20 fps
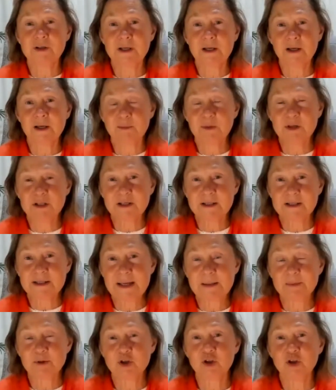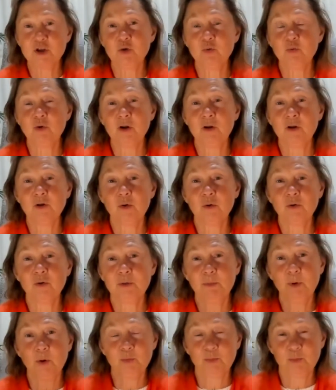a, a, misconception in the world called the
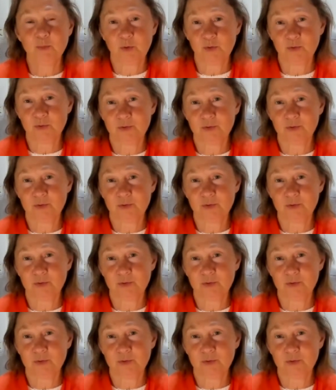bone broth.